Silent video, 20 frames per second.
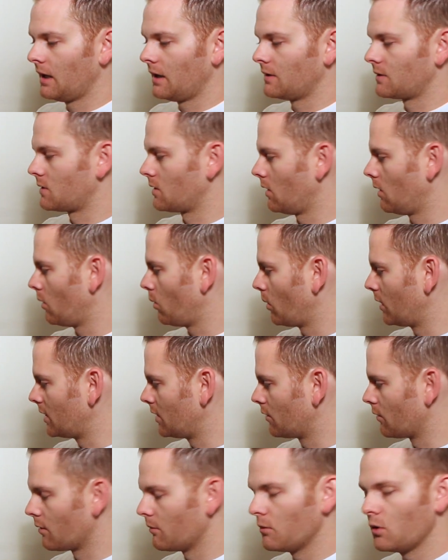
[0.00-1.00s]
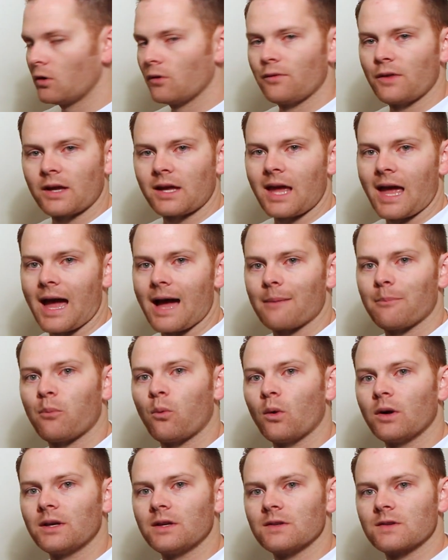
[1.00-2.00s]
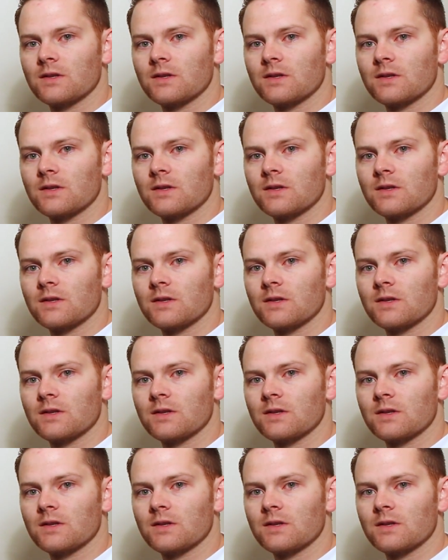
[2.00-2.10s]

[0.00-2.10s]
And so when you remove the cap, what you